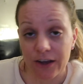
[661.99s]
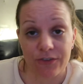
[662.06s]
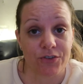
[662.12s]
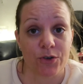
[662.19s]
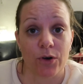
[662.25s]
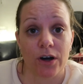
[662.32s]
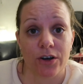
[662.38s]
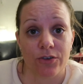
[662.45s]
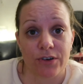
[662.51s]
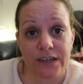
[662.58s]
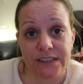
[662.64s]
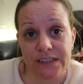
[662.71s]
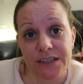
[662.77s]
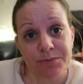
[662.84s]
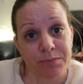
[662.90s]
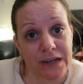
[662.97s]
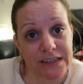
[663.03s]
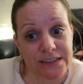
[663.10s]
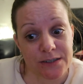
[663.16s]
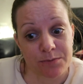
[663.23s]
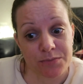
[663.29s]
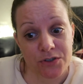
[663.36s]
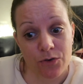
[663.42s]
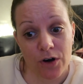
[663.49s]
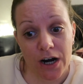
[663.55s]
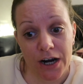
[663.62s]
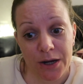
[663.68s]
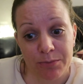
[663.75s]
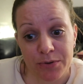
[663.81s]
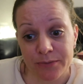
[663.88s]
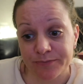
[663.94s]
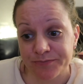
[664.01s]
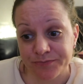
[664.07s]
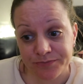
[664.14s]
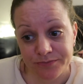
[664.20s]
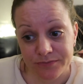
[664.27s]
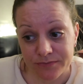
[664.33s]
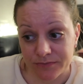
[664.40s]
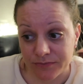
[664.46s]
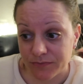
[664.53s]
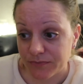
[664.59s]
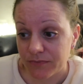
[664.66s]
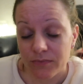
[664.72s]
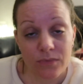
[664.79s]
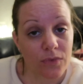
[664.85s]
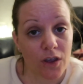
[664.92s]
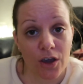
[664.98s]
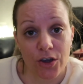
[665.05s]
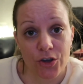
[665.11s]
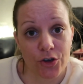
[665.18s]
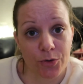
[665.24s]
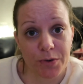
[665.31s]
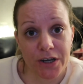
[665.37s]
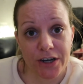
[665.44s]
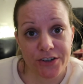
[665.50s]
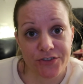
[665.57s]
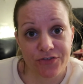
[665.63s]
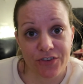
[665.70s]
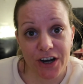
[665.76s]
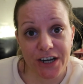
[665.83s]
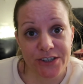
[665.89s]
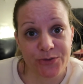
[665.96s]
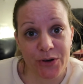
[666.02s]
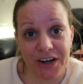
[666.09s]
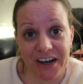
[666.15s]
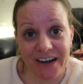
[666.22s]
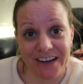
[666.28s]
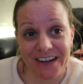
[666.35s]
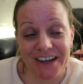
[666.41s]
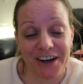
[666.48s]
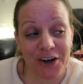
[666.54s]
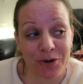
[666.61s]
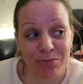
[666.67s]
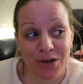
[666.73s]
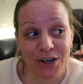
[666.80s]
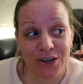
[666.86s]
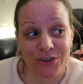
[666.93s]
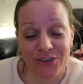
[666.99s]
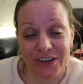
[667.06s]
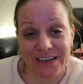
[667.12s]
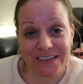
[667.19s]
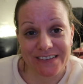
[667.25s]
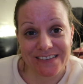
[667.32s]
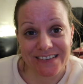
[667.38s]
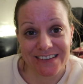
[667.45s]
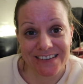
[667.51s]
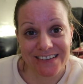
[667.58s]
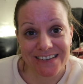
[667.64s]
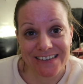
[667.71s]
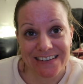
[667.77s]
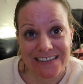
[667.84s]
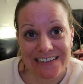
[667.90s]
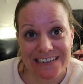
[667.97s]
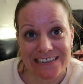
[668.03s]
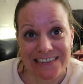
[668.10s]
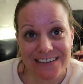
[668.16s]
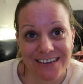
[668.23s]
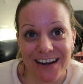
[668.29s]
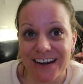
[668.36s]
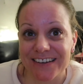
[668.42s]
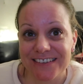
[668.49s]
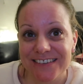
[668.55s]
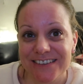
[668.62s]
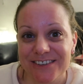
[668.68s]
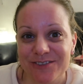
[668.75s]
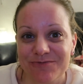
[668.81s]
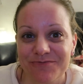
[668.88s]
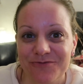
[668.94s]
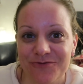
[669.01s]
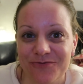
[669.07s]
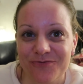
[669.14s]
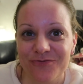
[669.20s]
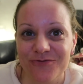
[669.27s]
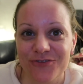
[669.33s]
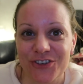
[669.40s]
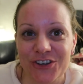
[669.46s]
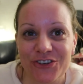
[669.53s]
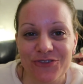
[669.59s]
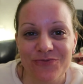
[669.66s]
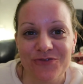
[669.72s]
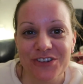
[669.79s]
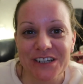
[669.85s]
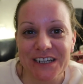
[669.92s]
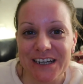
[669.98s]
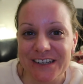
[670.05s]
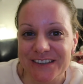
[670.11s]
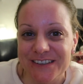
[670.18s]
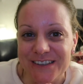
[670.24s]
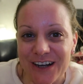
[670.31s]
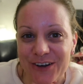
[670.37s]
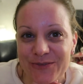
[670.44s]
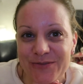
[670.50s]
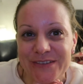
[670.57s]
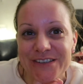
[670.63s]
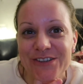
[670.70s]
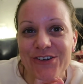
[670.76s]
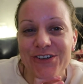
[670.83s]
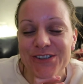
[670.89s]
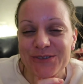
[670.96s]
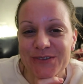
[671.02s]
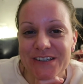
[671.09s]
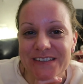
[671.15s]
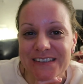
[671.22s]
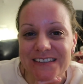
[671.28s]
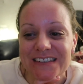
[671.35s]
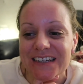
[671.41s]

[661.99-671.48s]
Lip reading: If you aren't already, please subscribe. You'll be notified when I upload these next few videos up until Christmas.